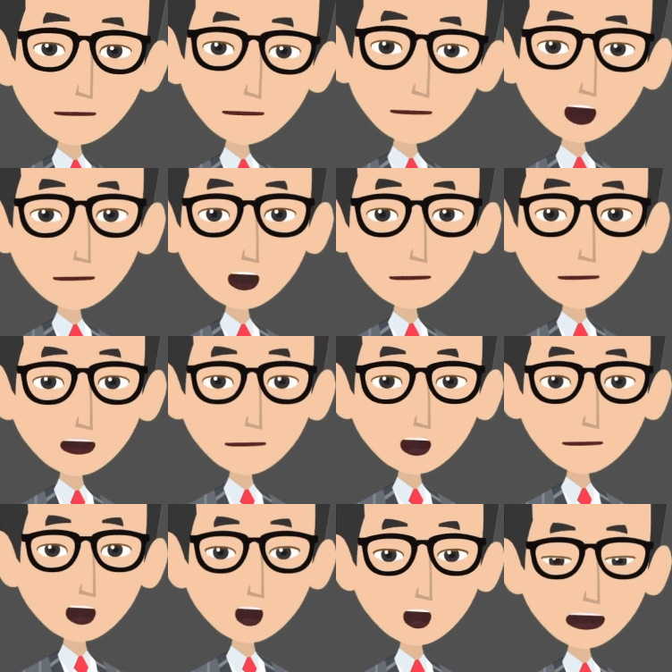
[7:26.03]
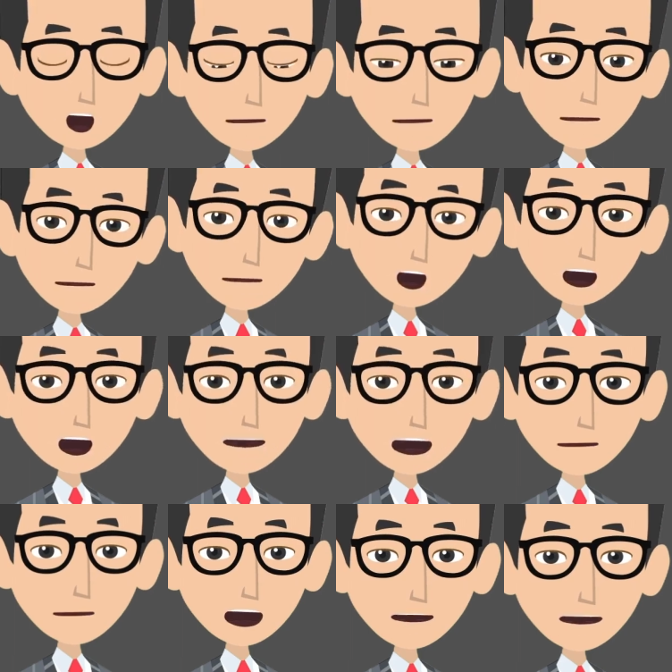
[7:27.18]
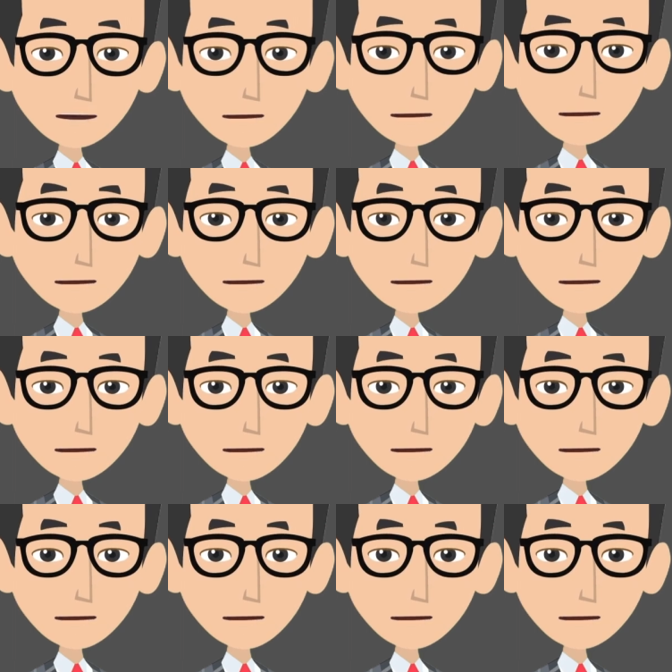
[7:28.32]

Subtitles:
technical performance, and resources